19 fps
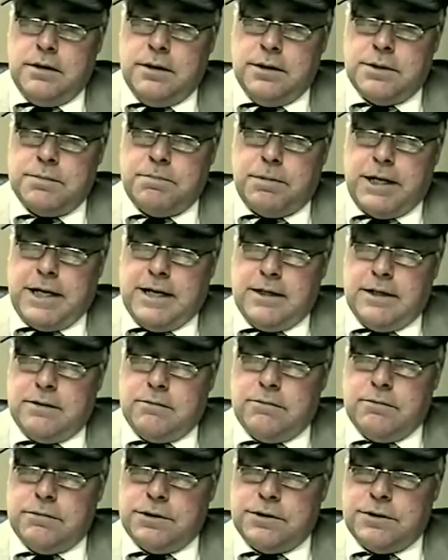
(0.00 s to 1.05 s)
This
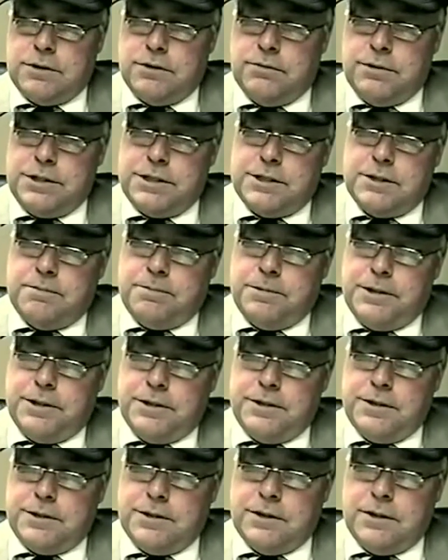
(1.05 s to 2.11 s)
pilot was the
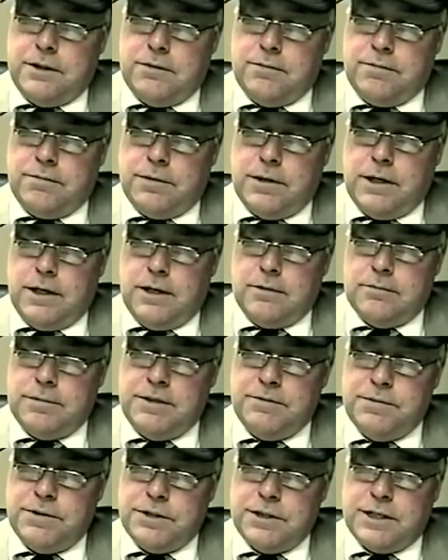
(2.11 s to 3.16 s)
recipient of, uh,
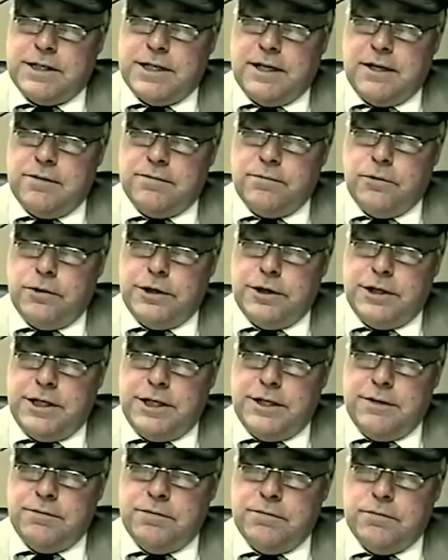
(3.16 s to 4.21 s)
he was a California
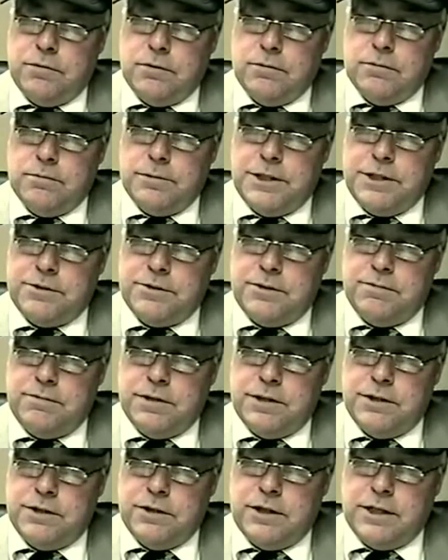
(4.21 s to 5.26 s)
native and former policeman of
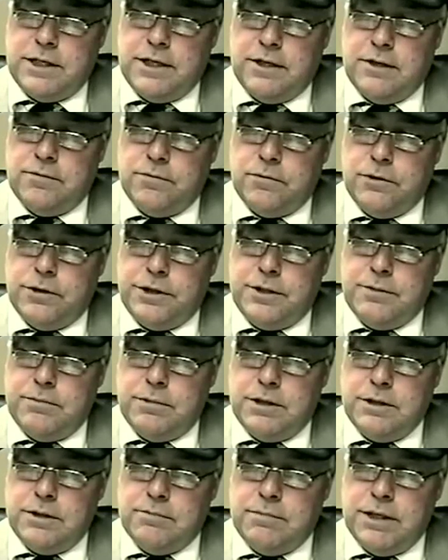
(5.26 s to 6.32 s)
Ventura, California.
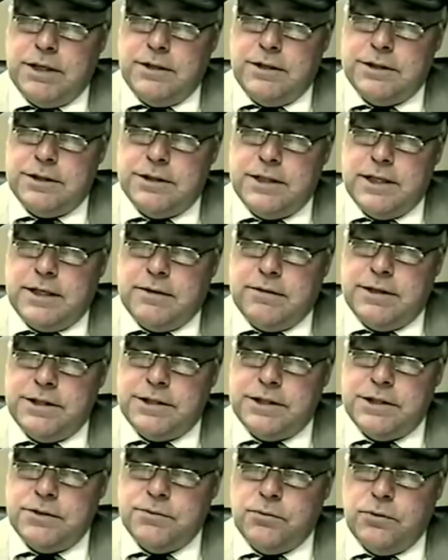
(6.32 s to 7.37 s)
Among the medals and
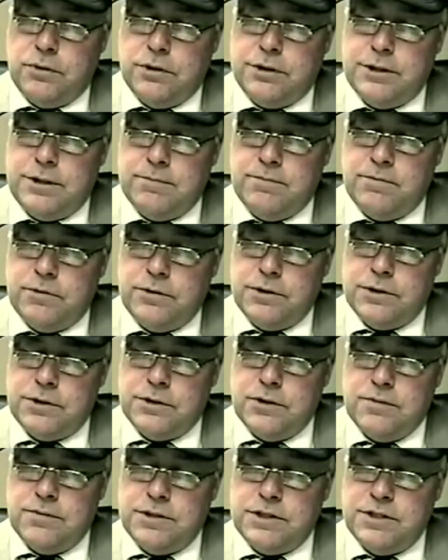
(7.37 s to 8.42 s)
decorations awarded to him for his
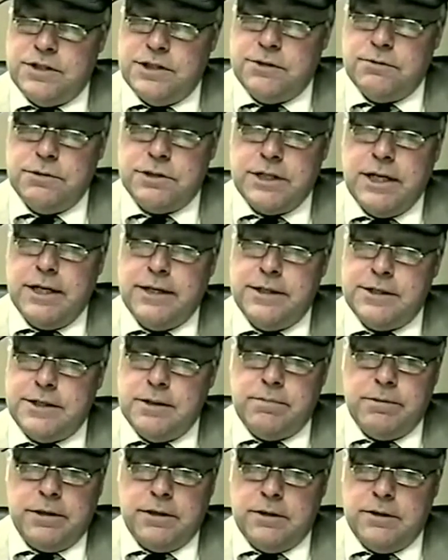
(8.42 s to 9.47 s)
service, and this was kind of
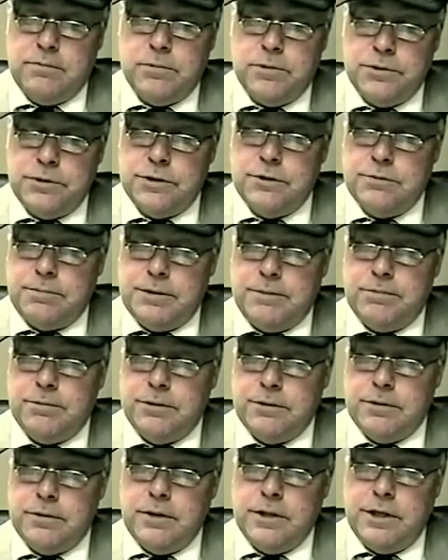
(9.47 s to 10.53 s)
typical of most of the
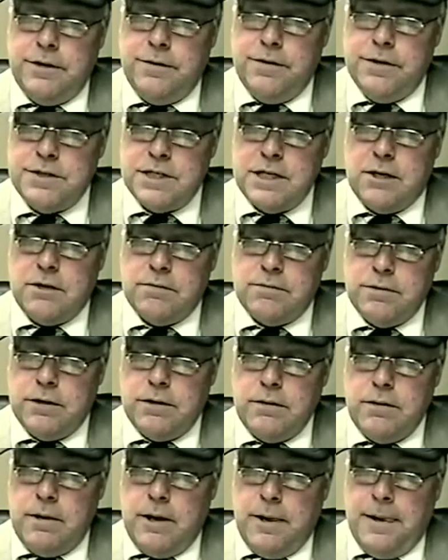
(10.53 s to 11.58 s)
people in this outfit.